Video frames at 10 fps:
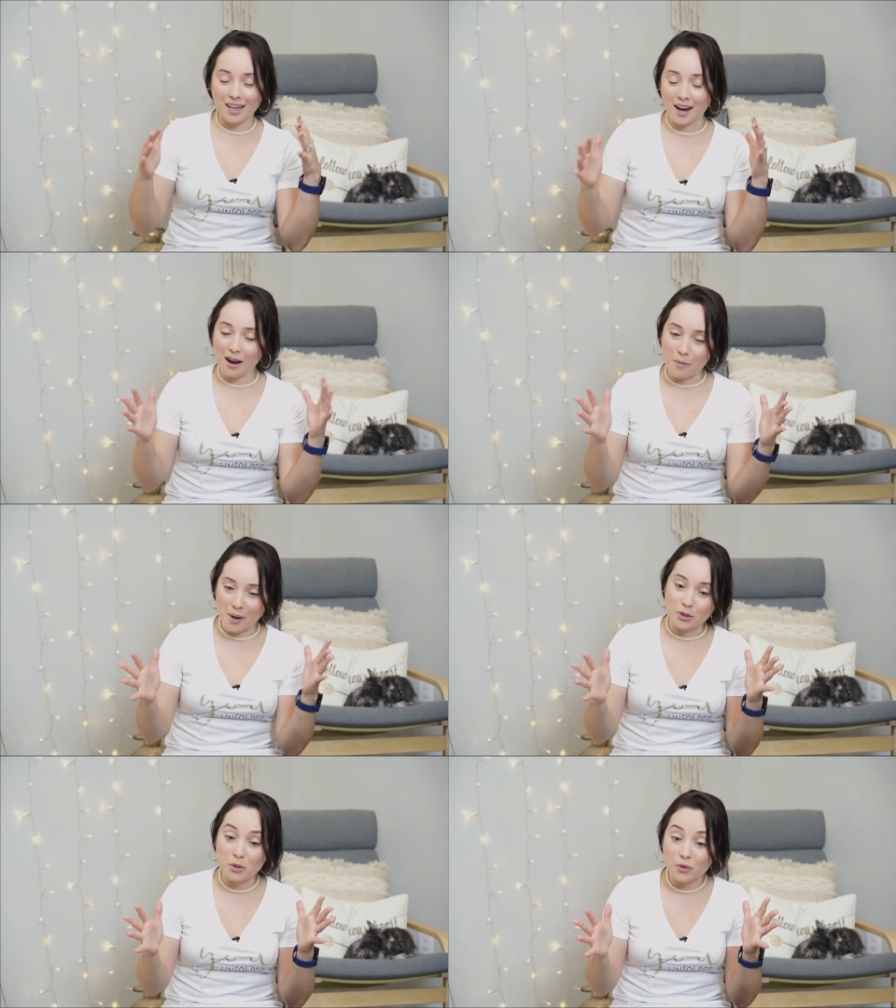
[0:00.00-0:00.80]
I got
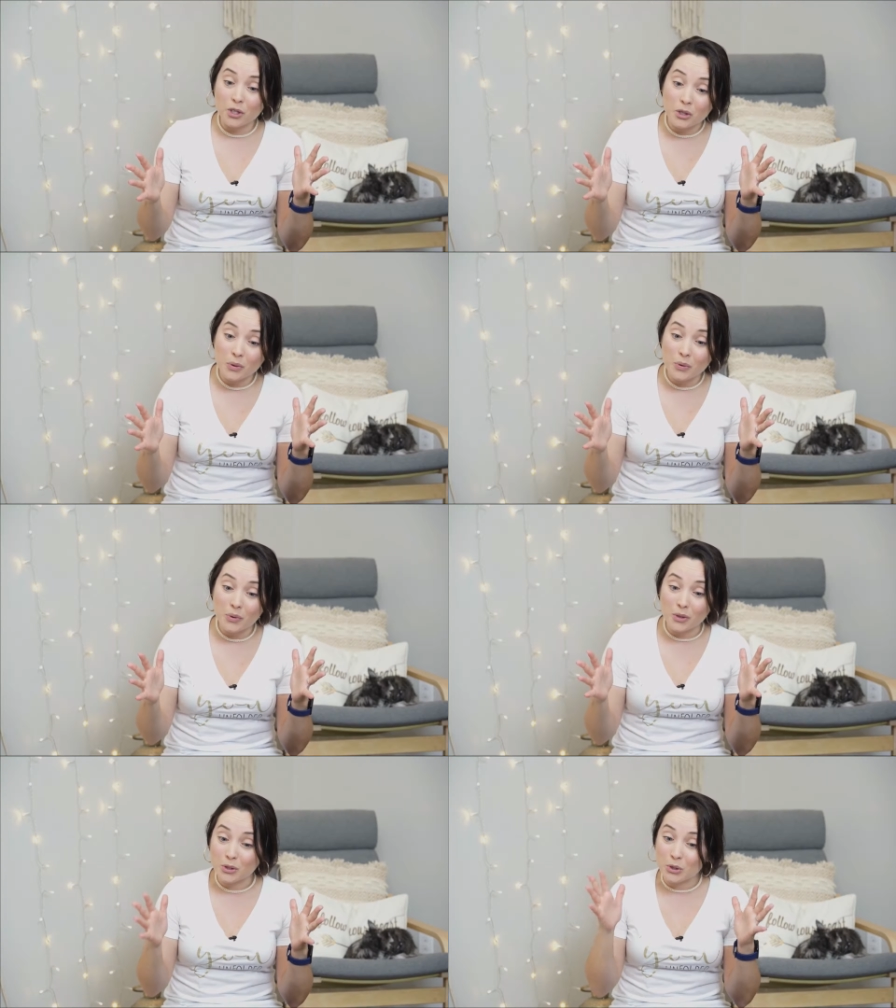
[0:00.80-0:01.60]
bad news for you.
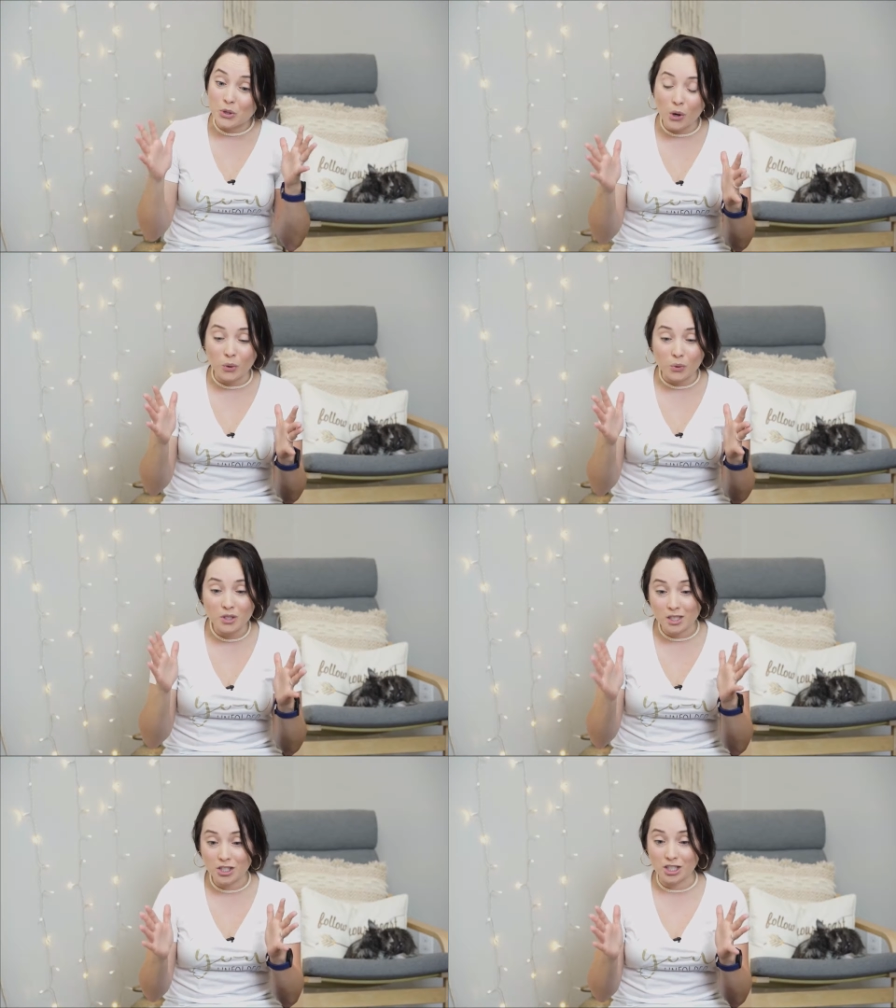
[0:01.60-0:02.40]
There's no
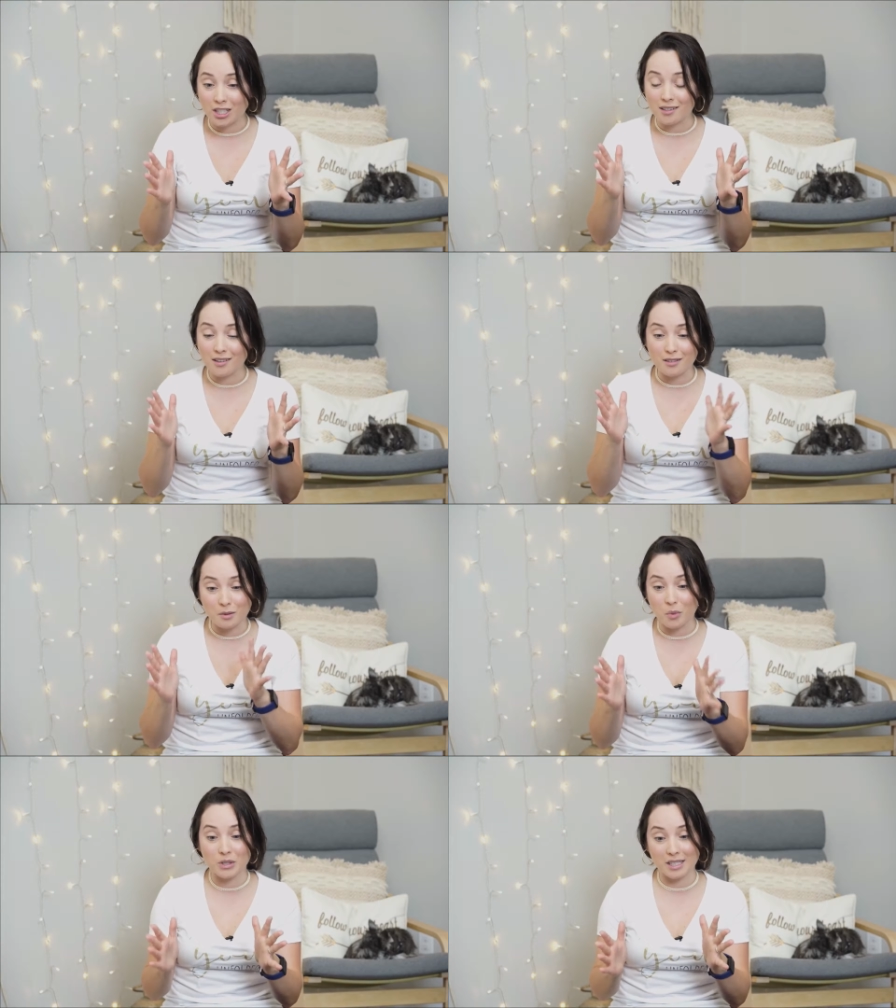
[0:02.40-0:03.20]
such thing
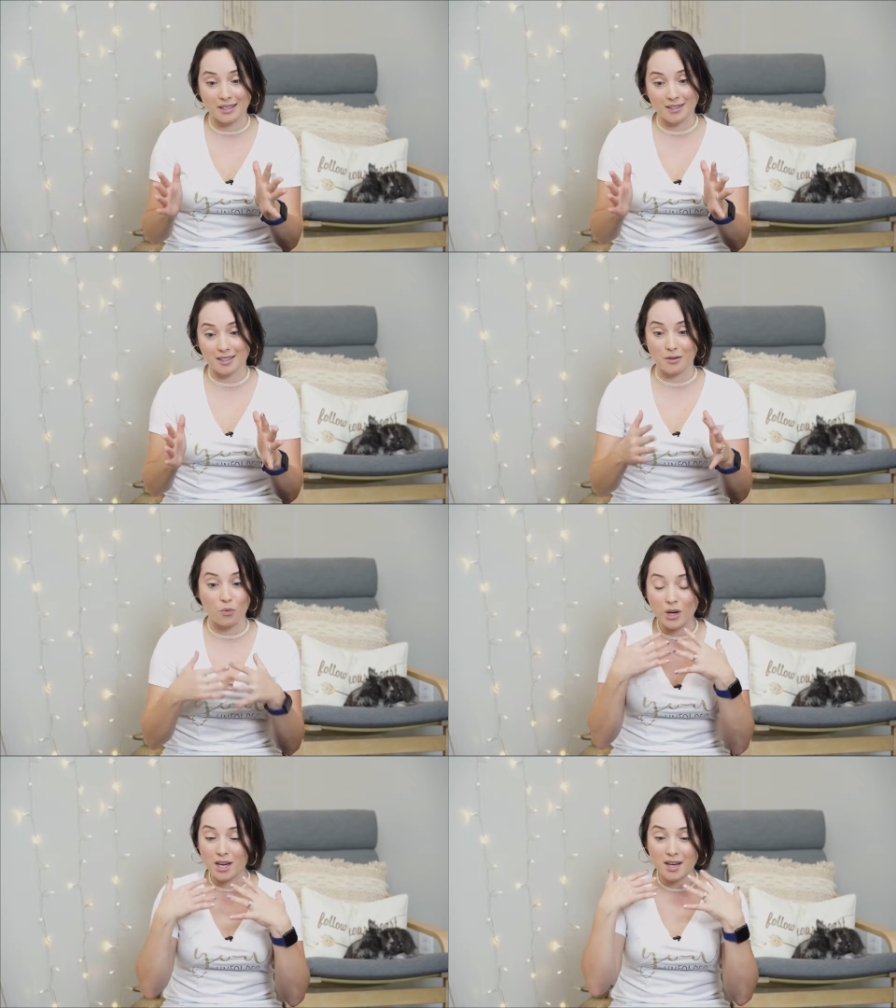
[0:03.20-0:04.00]
as multitasking.
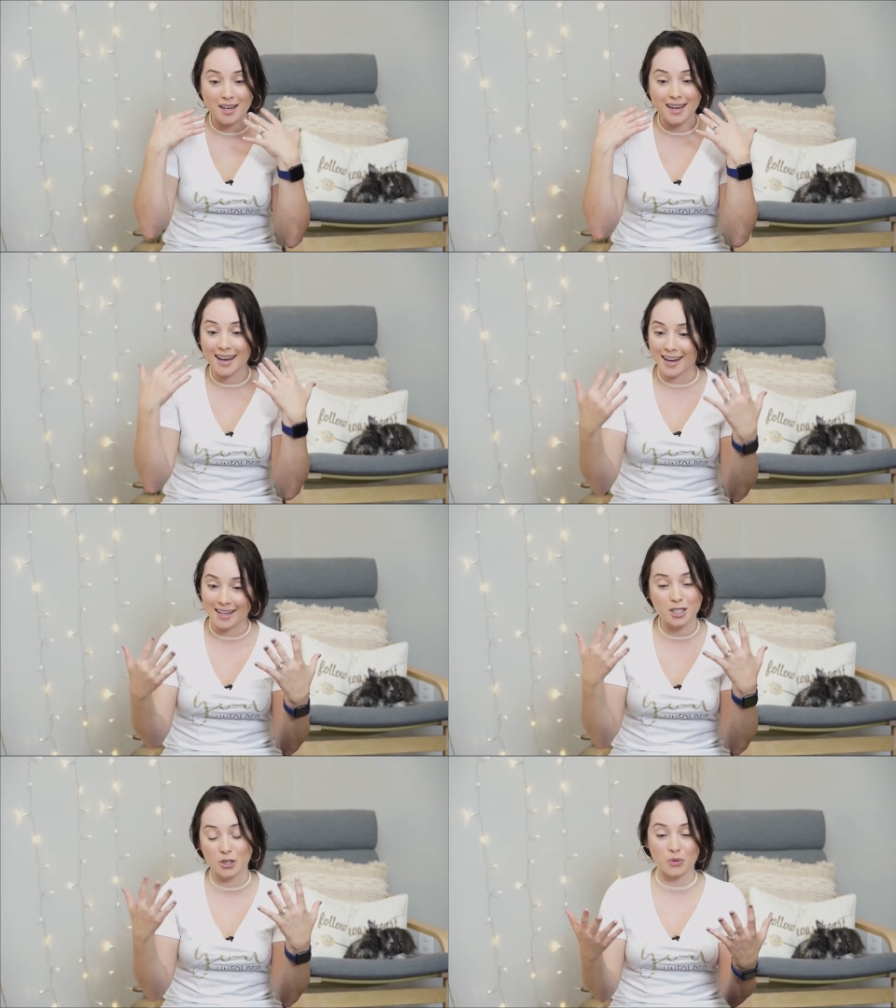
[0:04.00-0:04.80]
We
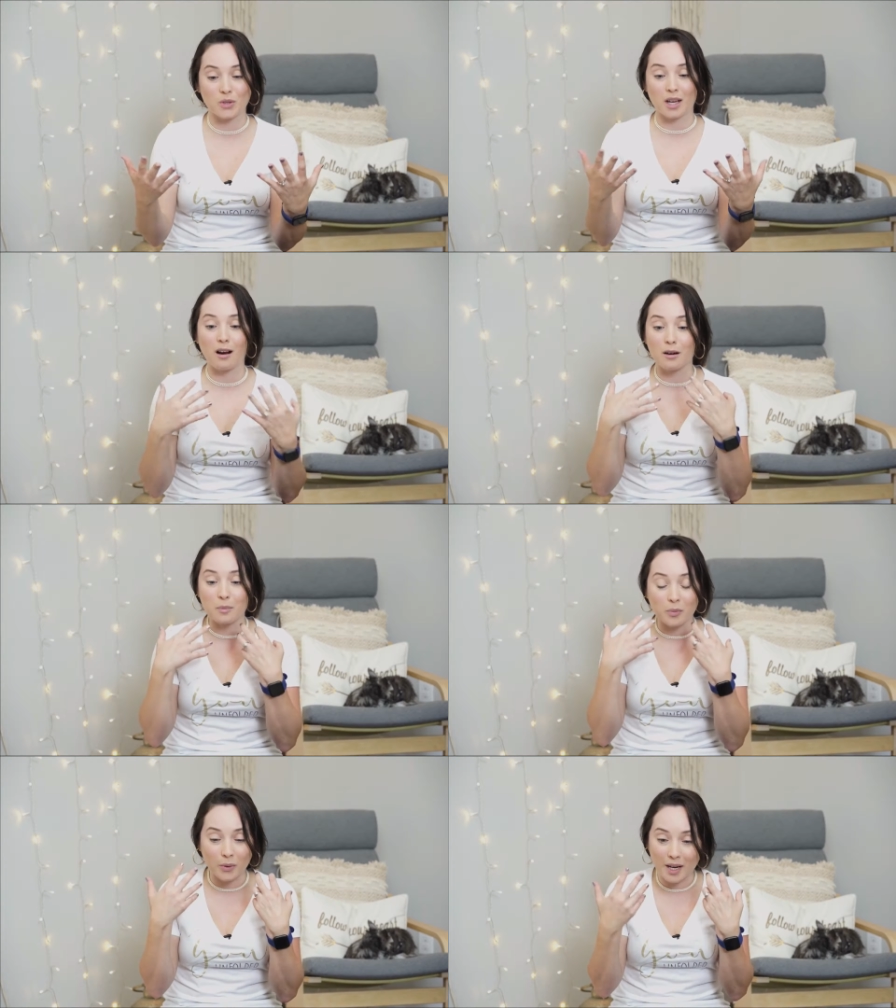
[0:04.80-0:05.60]
can't do that. Our
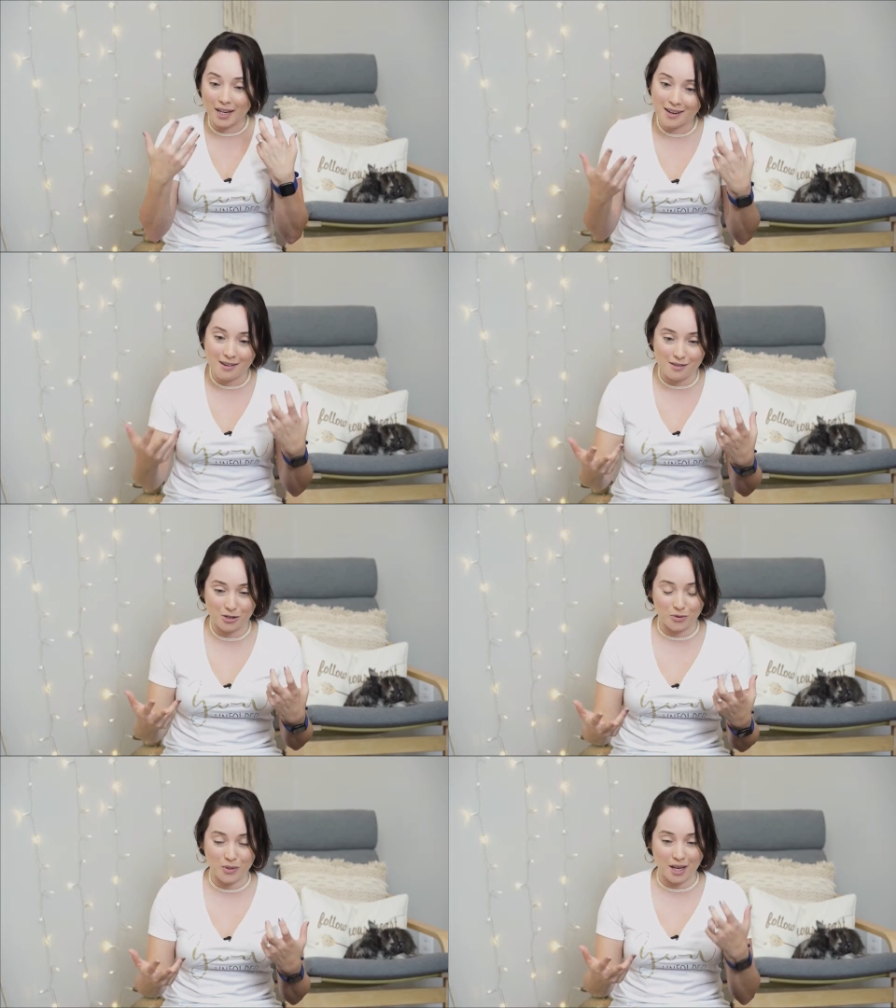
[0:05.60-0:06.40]
brain can't
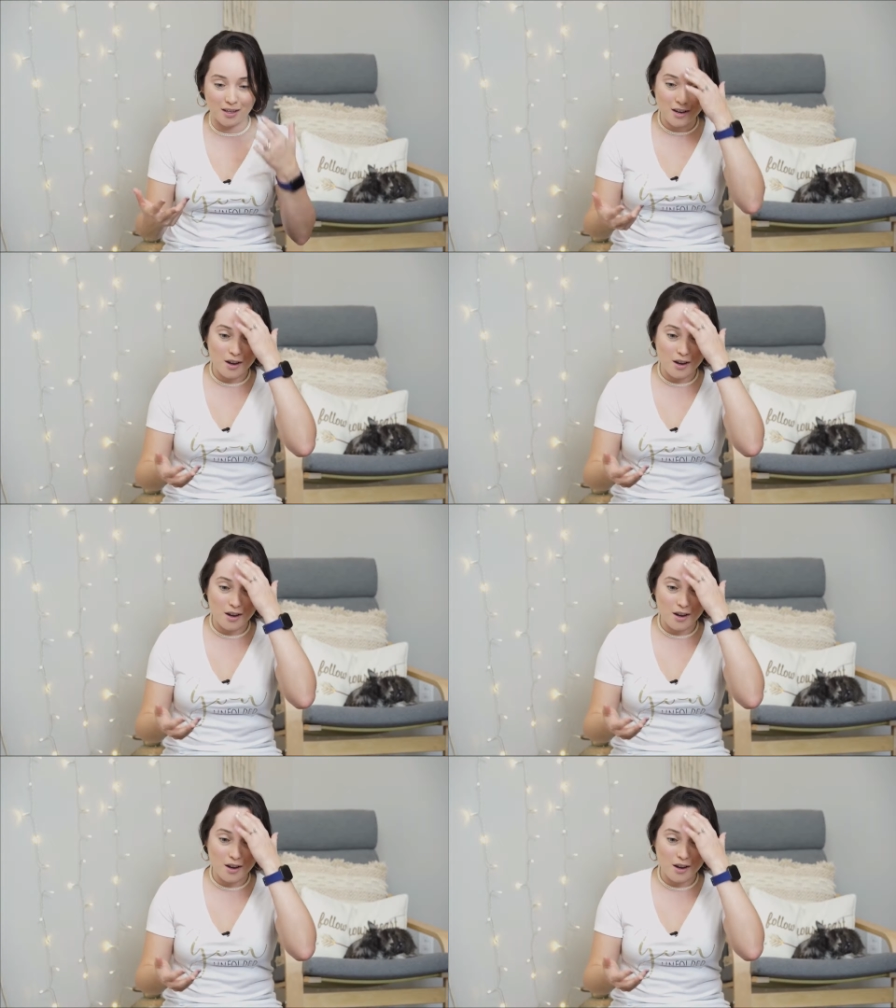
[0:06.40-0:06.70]
do that.